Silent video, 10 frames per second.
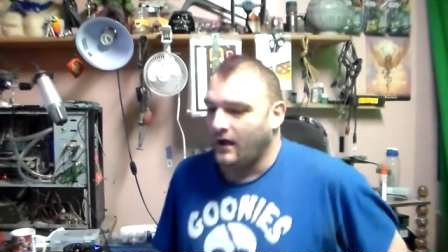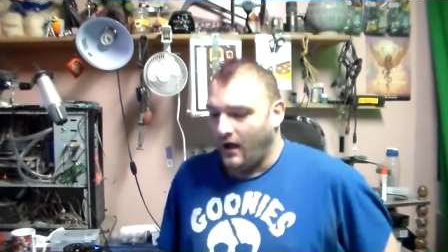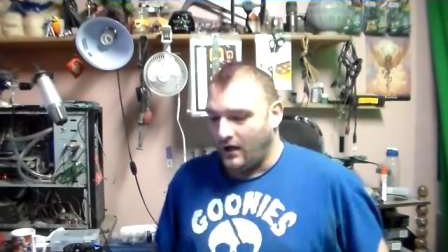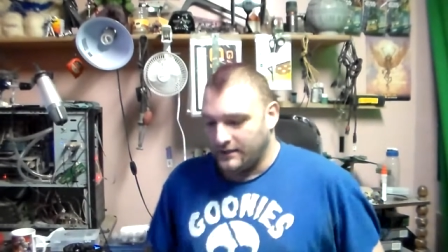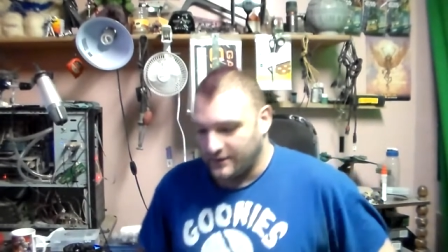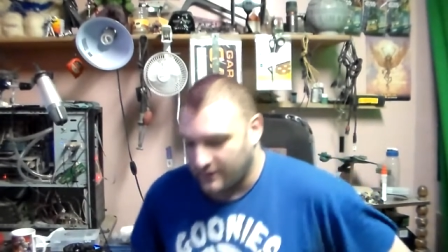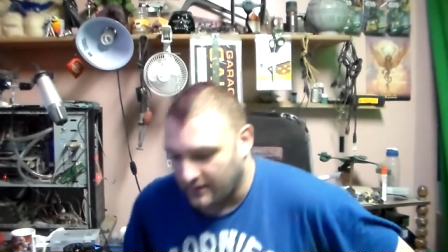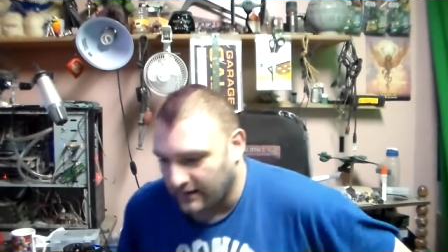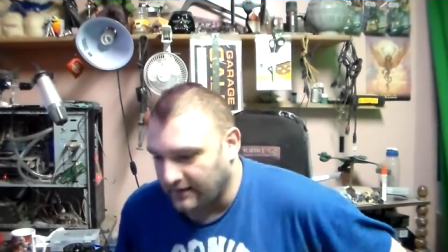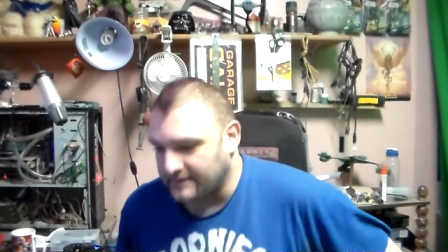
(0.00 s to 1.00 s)
Uh, you could
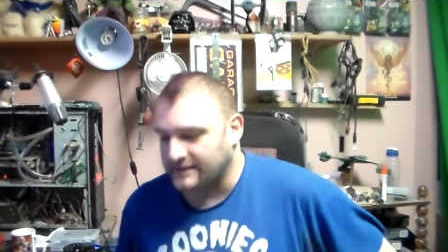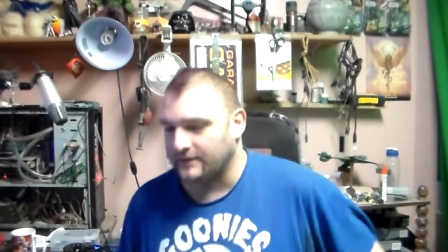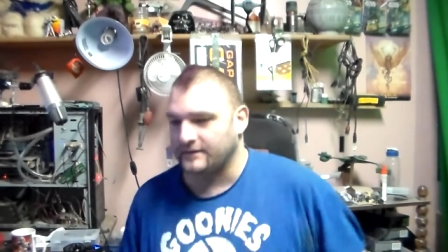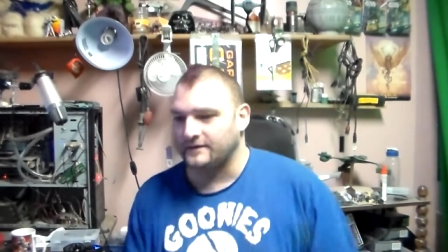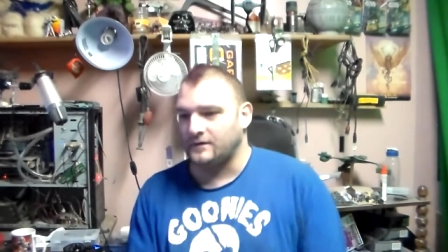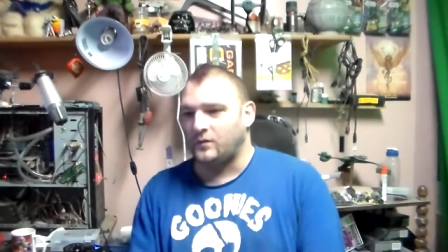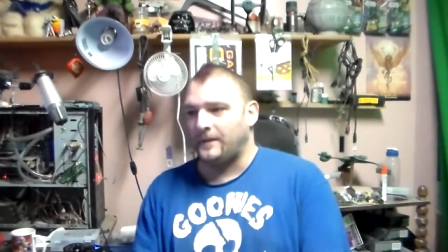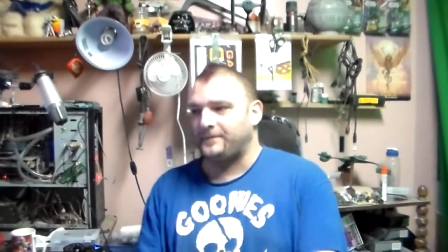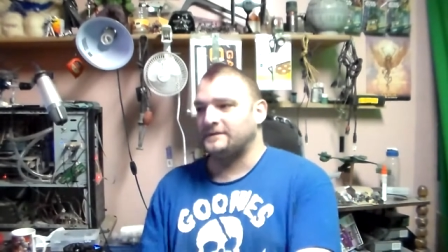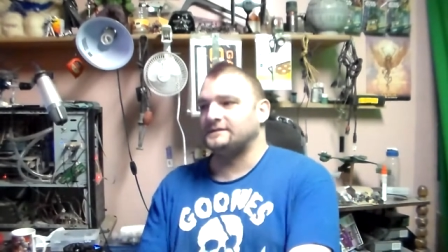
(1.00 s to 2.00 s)
clearly tell that the
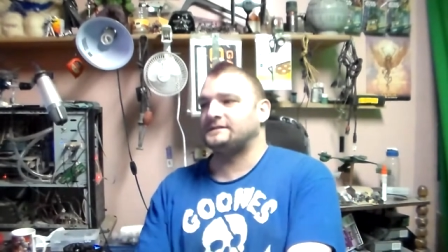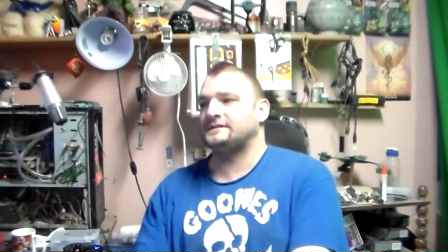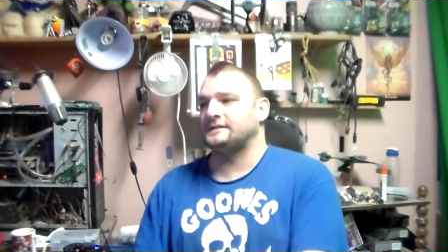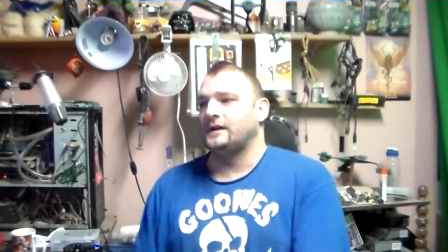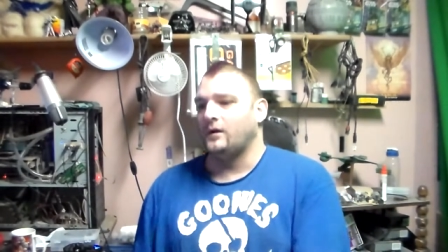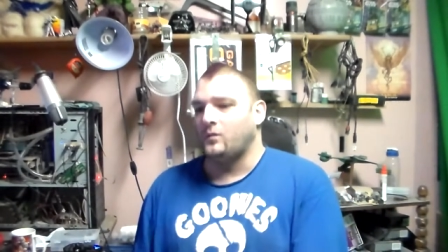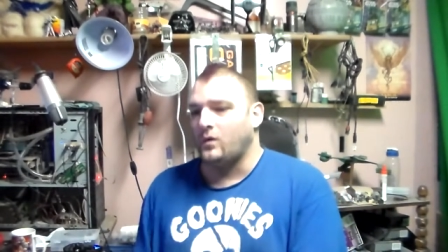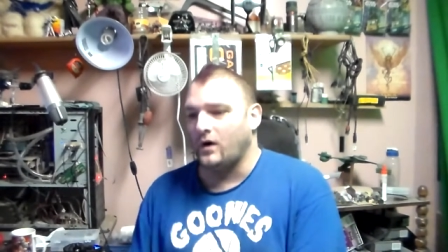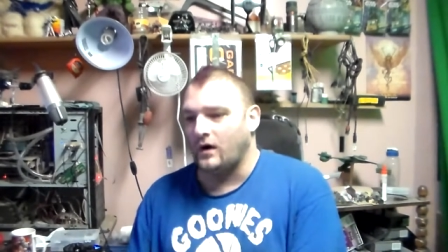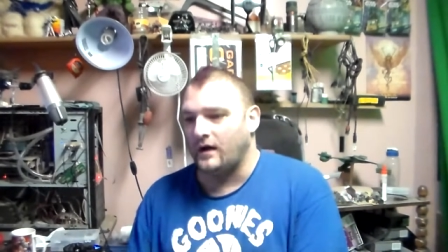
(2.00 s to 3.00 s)
weapons
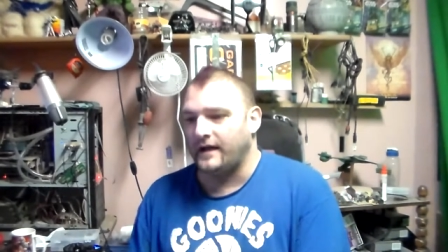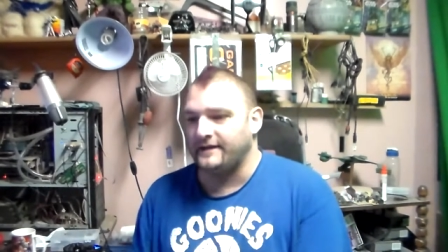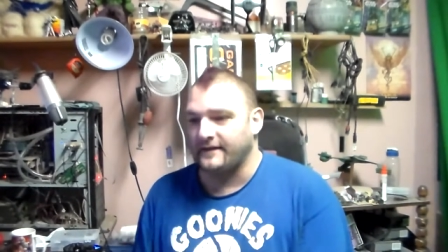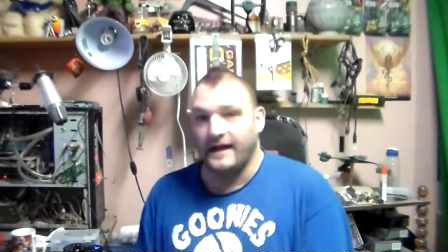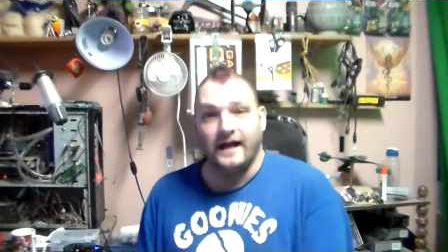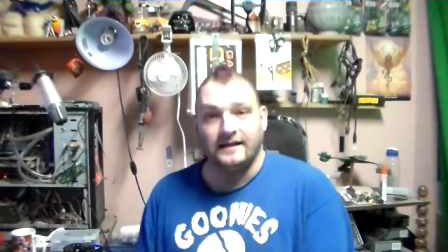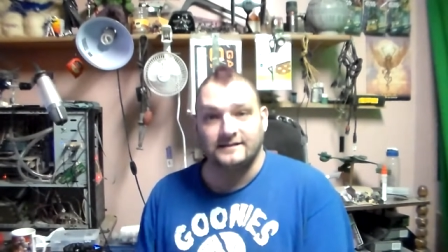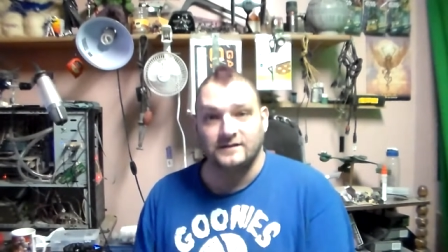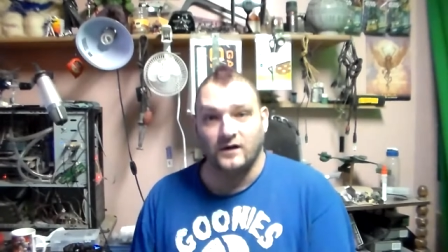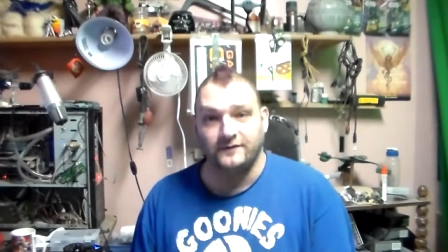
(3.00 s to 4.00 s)
were either
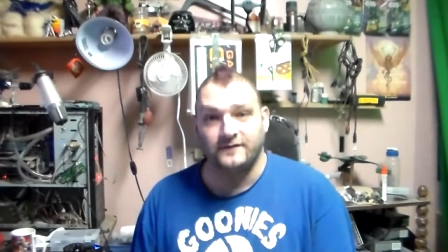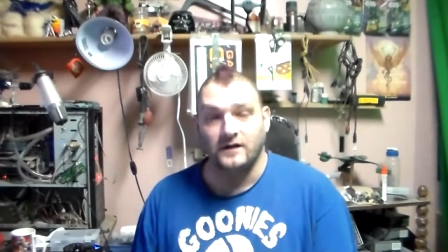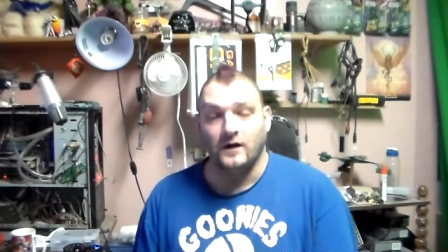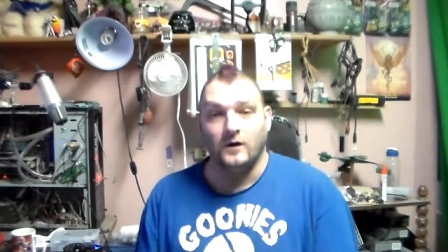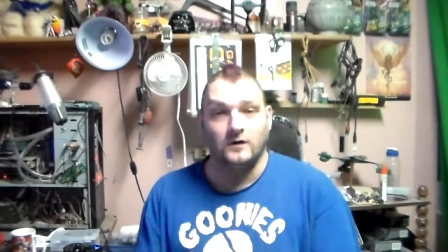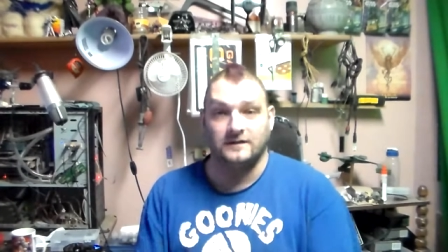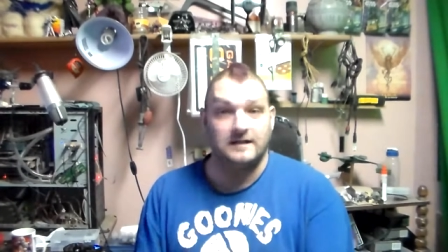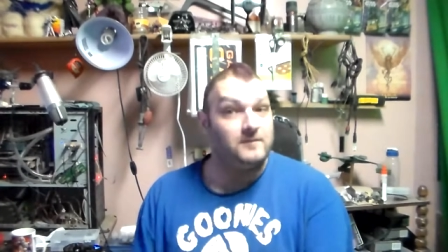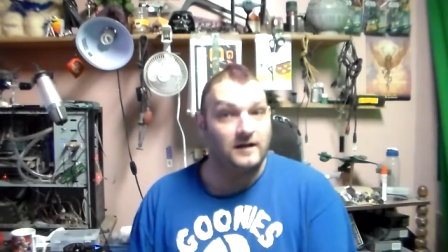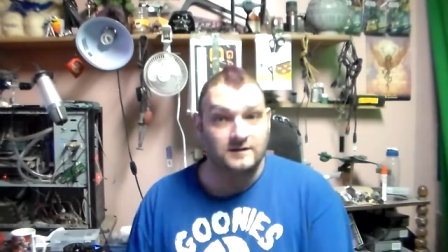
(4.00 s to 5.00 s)
airsoft or
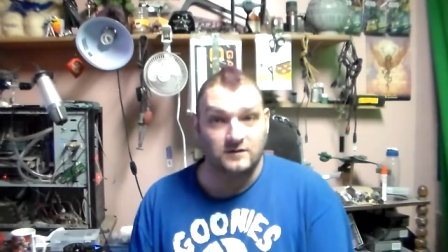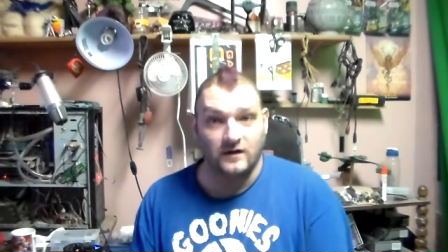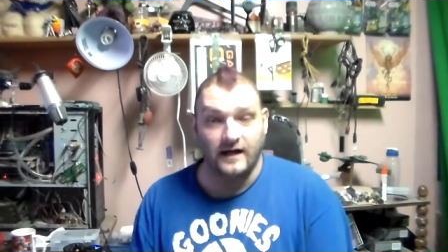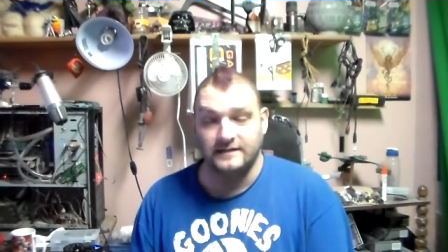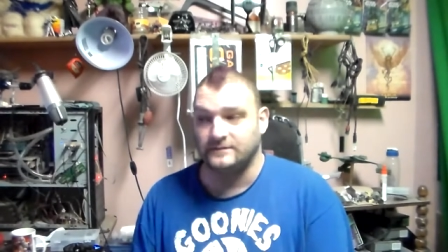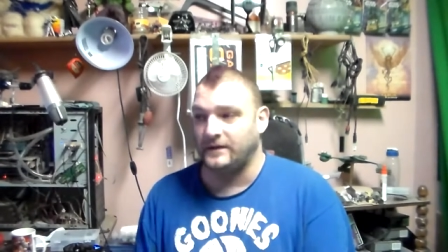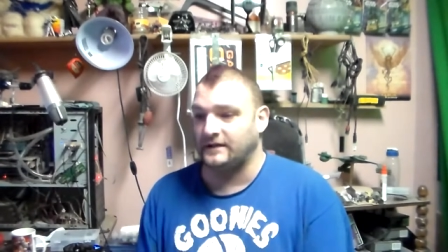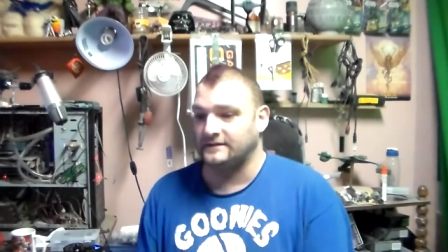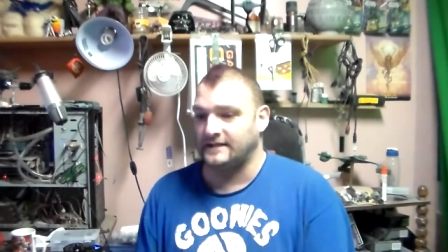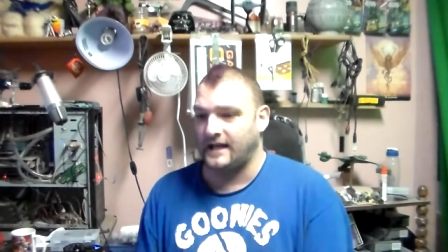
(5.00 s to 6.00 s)
demilitarized
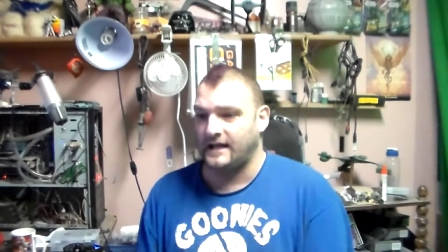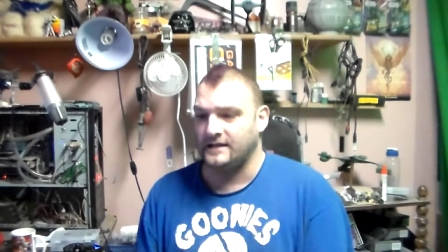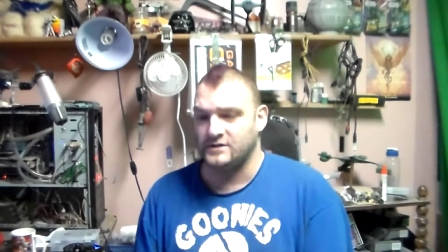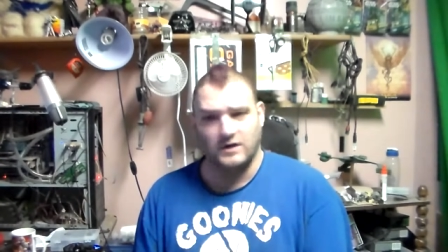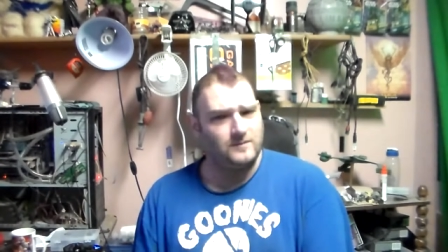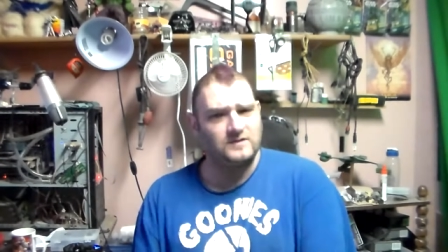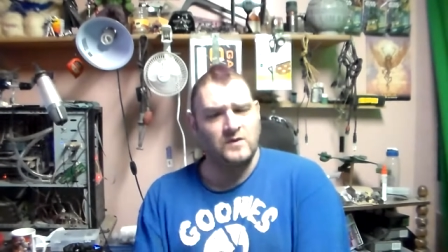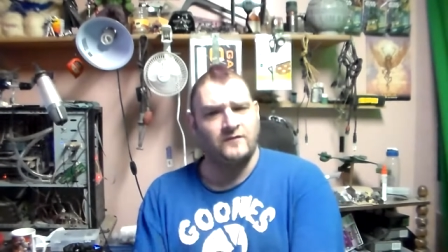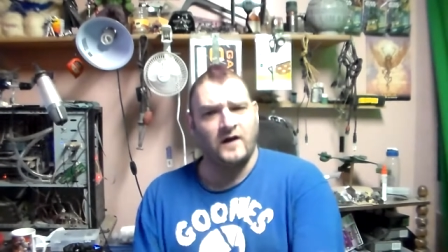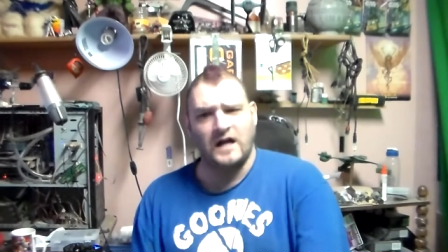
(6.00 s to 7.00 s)
because the Germans
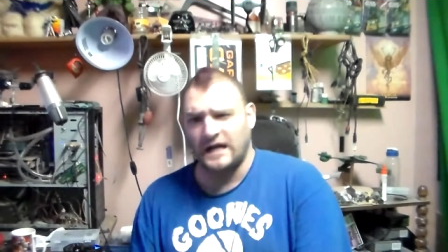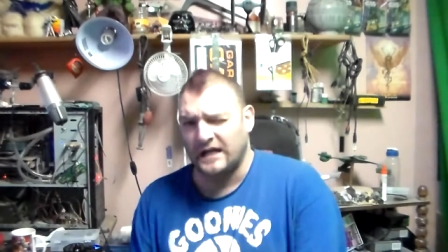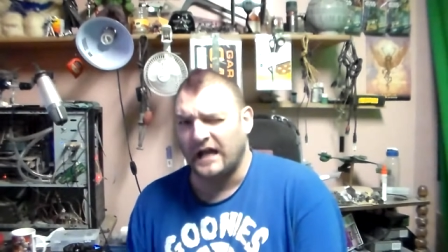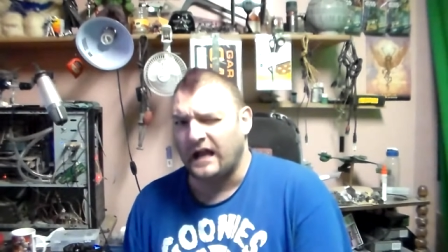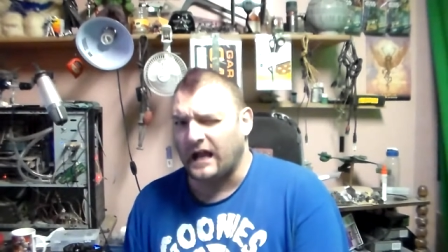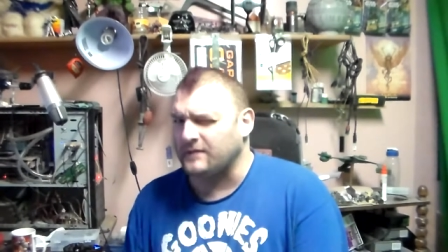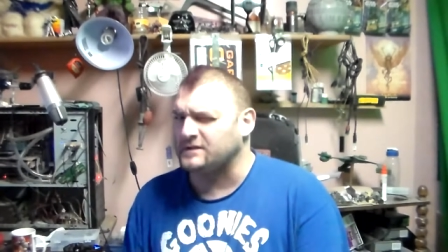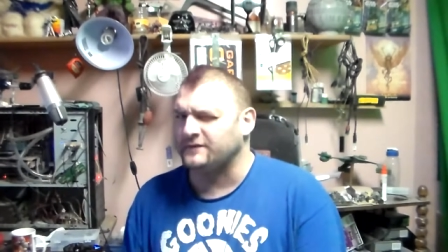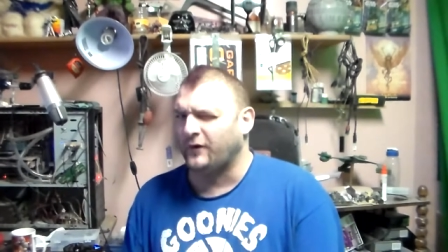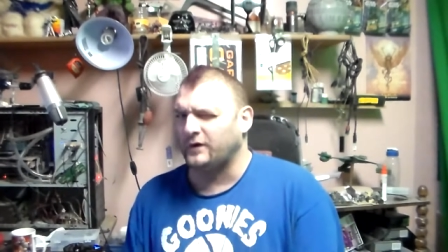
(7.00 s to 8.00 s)
were firing
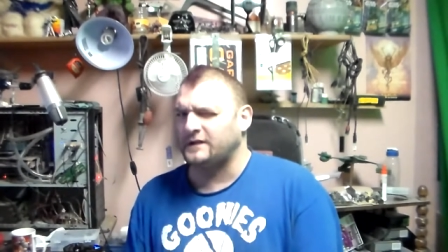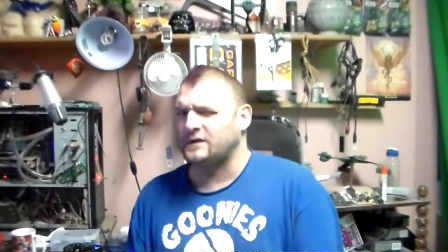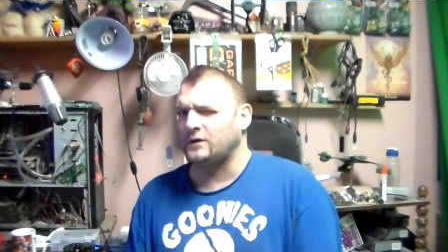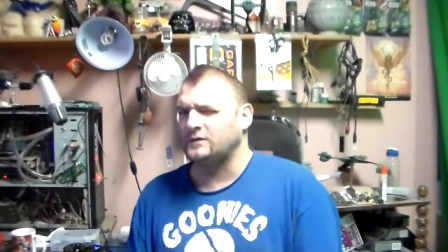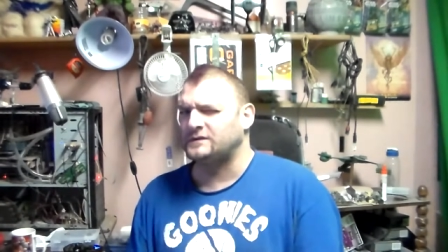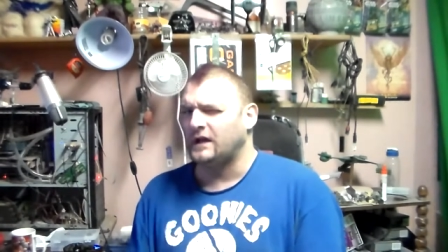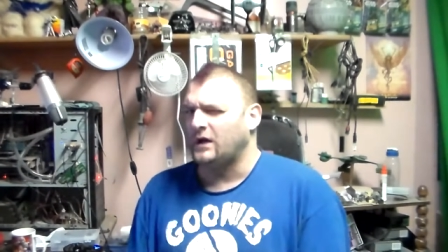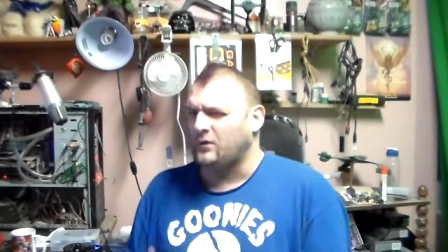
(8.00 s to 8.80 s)
MG42s,